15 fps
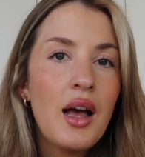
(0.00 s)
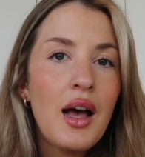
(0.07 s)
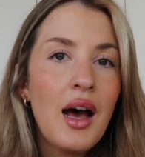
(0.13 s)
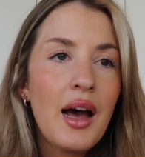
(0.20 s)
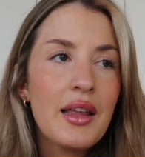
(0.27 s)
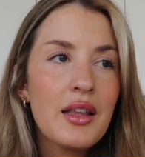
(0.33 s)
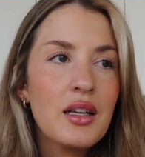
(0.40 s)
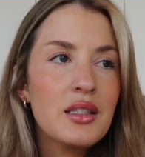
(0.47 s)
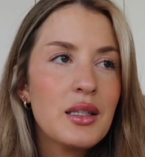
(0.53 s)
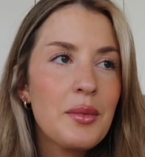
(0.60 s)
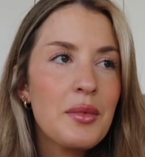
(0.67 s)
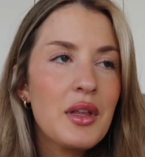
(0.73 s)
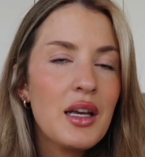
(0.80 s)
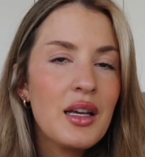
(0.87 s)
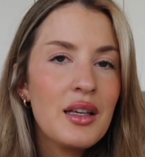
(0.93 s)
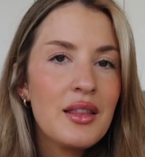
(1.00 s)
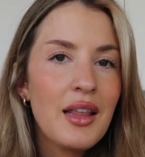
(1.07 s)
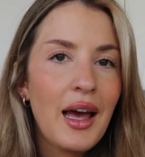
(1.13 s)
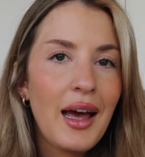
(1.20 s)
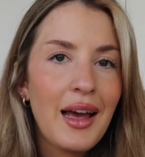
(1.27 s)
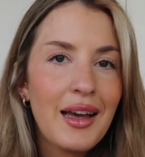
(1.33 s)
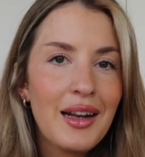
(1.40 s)
I think something
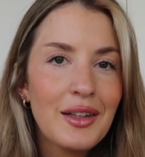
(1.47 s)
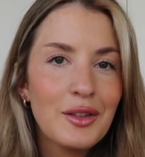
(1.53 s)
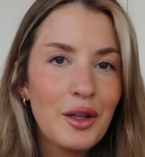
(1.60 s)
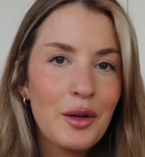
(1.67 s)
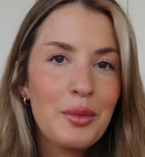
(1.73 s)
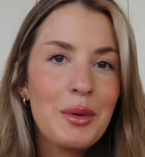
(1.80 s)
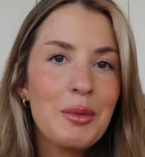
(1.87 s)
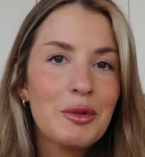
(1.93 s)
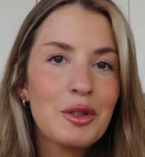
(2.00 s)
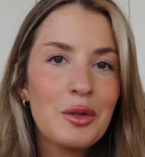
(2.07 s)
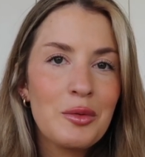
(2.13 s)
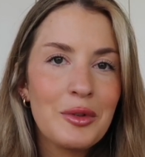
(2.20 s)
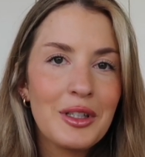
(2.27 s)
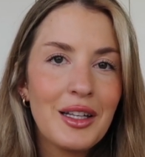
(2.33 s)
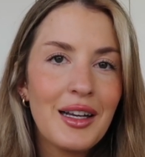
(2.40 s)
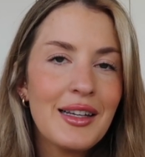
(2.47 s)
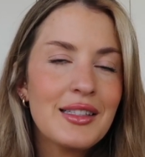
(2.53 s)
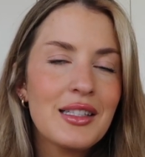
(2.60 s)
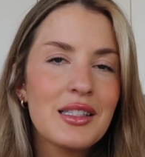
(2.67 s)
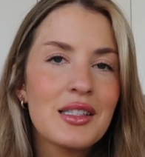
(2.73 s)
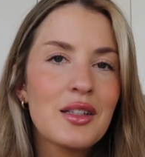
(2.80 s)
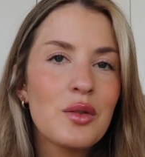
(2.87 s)
that a lot of people don't realize
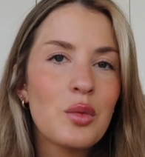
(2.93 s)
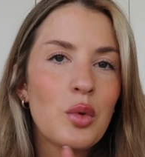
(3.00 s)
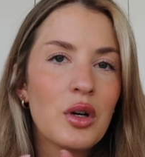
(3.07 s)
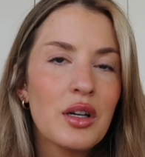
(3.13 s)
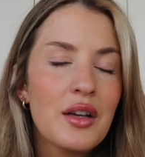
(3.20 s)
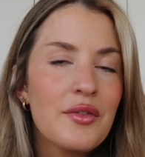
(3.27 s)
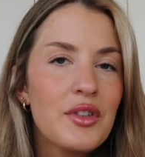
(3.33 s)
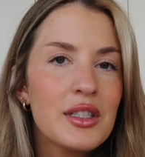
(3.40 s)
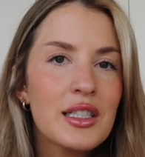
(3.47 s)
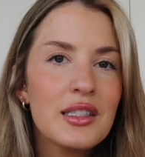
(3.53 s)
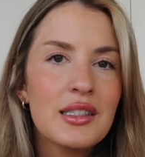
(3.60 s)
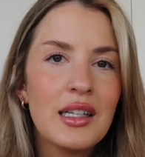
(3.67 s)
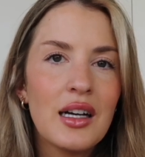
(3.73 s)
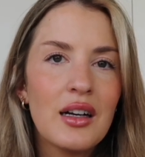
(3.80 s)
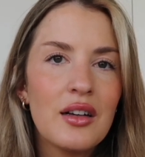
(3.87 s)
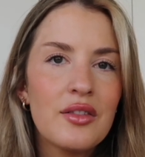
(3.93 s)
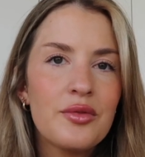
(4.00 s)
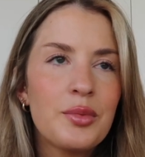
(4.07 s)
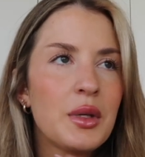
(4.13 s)
is working for yourself,